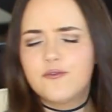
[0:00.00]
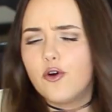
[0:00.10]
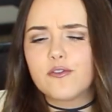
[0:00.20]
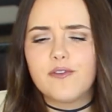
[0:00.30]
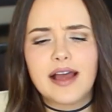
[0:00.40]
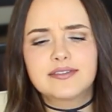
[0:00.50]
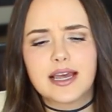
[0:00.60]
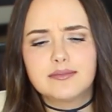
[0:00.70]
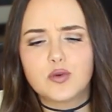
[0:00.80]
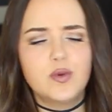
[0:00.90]
4 to 5
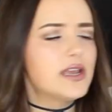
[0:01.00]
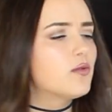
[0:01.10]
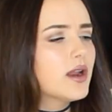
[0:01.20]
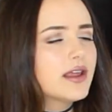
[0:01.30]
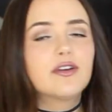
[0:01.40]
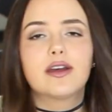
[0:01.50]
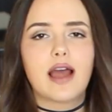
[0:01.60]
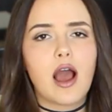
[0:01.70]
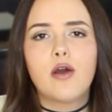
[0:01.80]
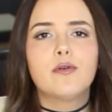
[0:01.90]
times a week,
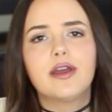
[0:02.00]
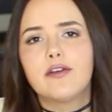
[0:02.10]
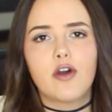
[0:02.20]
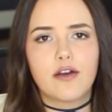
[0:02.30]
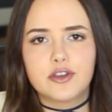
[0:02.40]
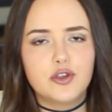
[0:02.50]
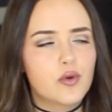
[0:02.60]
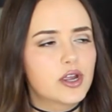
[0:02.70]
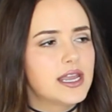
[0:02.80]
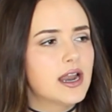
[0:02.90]
however often you're
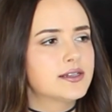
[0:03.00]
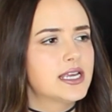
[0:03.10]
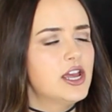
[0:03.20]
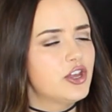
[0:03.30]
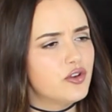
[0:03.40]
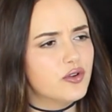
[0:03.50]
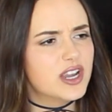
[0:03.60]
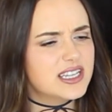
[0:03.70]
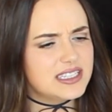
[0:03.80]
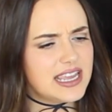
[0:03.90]
working out, you're
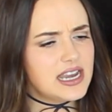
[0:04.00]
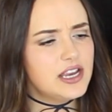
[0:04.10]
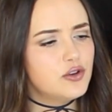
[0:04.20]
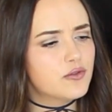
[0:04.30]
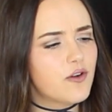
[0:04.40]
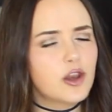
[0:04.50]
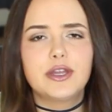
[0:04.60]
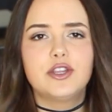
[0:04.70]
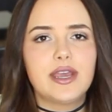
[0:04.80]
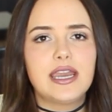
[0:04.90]

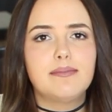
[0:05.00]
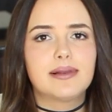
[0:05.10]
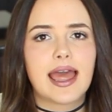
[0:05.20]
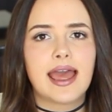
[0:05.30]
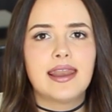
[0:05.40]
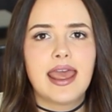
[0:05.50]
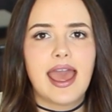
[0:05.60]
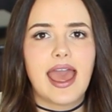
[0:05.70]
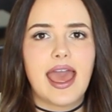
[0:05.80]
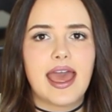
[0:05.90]
following your eating plan,
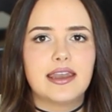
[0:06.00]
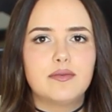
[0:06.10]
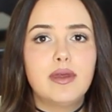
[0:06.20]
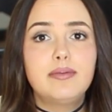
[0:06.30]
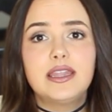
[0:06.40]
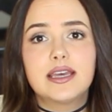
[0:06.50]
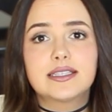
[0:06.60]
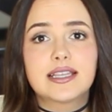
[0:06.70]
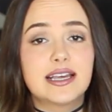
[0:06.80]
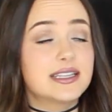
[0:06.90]
and maybe
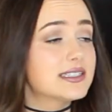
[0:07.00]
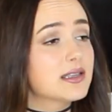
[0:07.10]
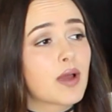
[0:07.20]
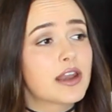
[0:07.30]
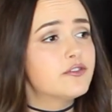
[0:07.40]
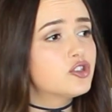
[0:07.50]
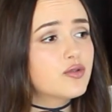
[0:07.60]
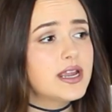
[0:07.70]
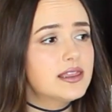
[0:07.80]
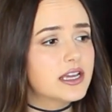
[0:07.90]
there's some kind of
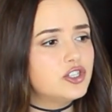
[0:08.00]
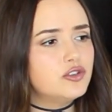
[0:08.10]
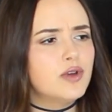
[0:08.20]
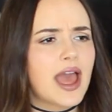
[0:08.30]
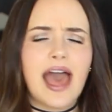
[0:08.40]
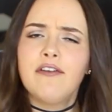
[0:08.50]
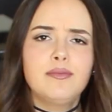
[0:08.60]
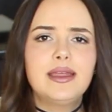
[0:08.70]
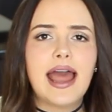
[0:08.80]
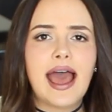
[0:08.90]
treat that you
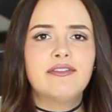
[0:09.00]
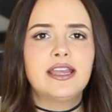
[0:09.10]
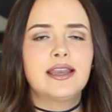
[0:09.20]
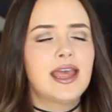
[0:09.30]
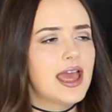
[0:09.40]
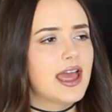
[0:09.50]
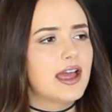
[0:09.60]
haven't been having,